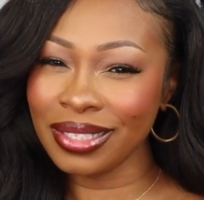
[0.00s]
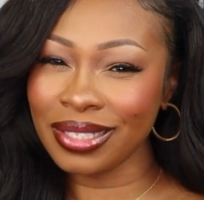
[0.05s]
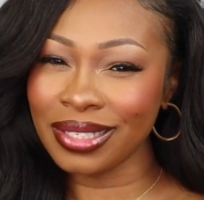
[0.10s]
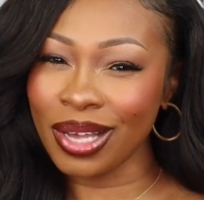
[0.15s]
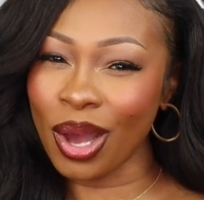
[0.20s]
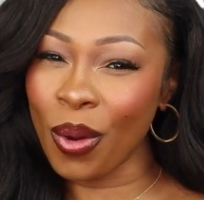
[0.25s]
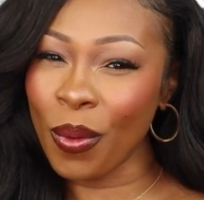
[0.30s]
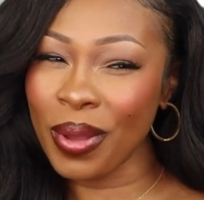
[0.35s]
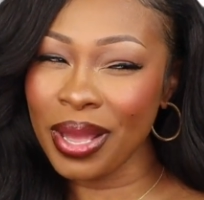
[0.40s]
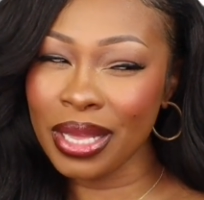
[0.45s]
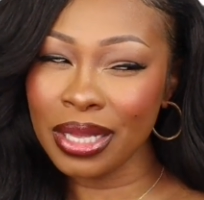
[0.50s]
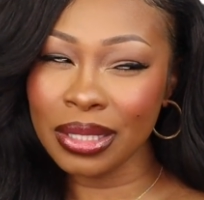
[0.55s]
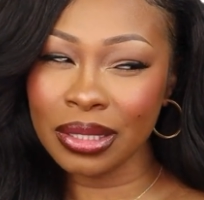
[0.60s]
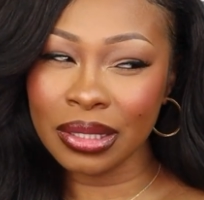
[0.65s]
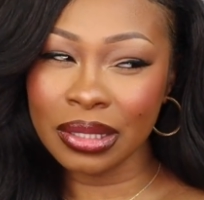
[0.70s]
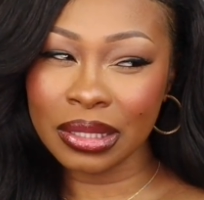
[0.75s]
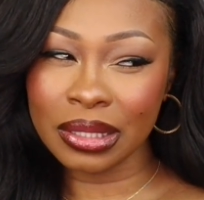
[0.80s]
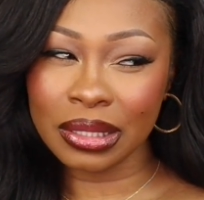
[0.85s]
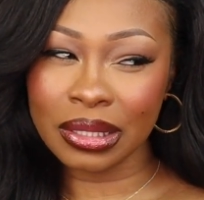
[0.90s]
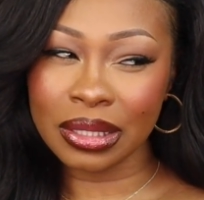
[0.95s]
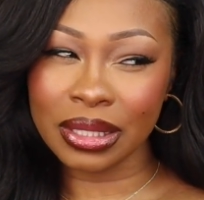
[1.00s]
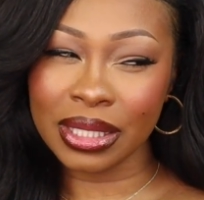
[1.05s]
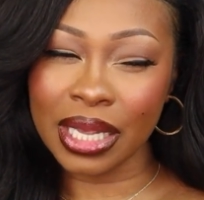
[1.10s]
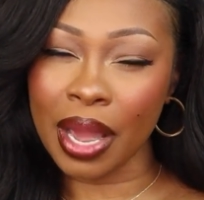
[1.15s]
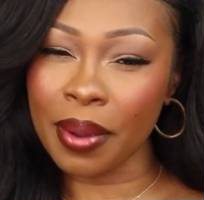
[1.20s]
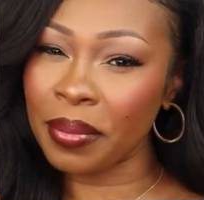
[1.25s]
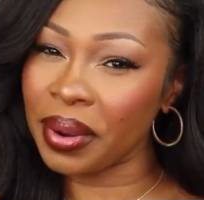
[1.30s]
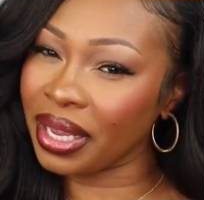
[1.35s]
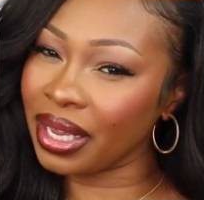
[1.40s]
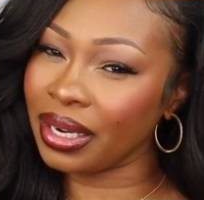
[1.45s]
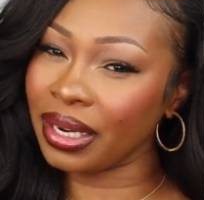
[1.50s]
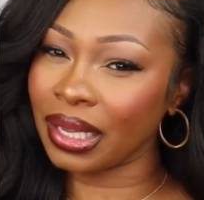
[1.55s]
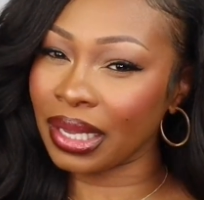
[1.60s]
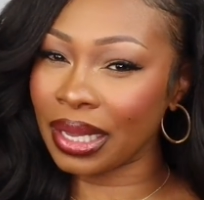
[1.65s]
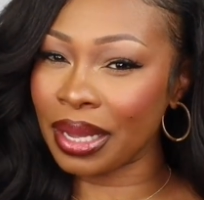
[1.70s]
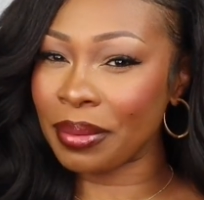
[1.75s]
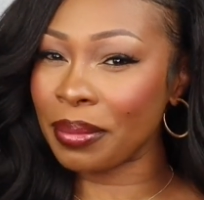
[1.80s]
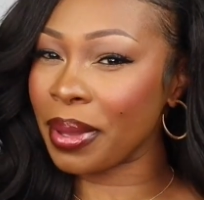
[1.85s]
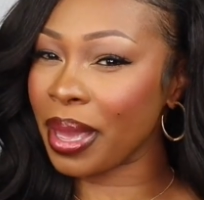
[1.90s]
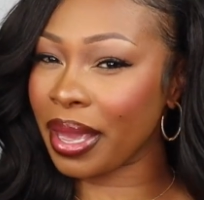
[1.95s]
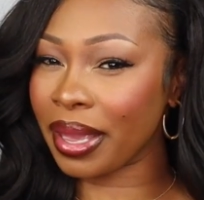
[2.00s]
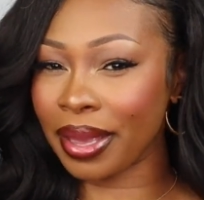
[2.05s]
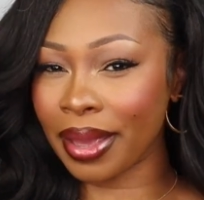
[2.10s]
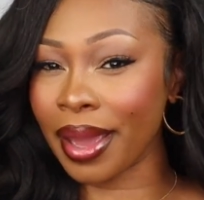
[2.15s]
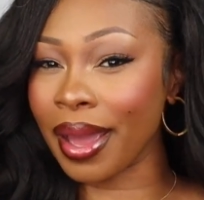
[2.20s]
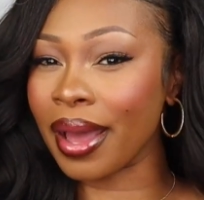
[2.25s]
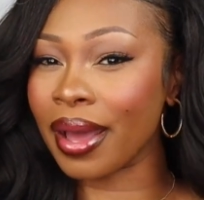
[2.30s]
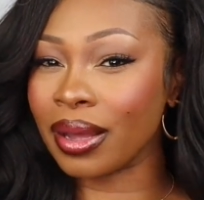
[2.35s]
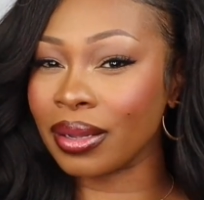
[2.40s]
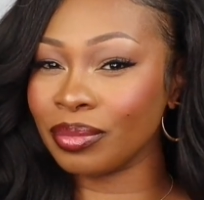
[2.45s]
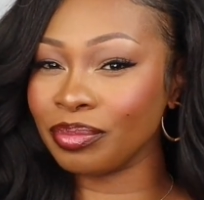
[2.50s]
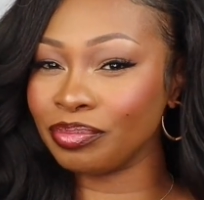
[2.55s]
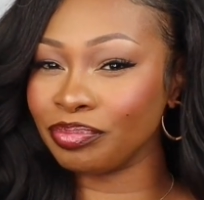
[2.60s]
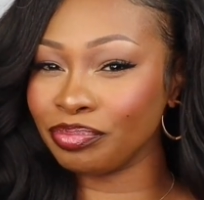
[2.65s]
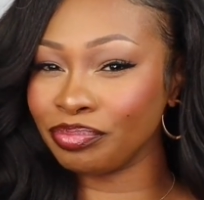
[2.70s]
Sew-ins are making a comeback, y'all.